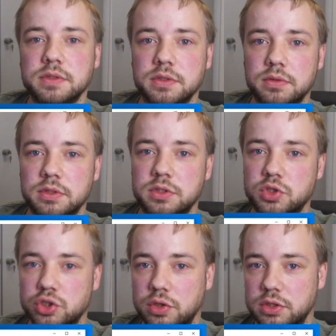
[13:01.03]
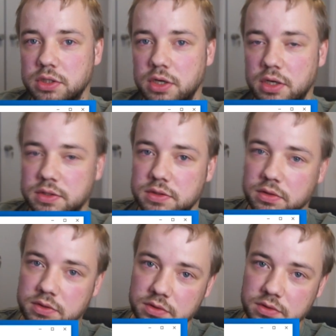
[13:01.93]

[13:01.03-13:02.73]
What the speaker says: So it's shorter, it's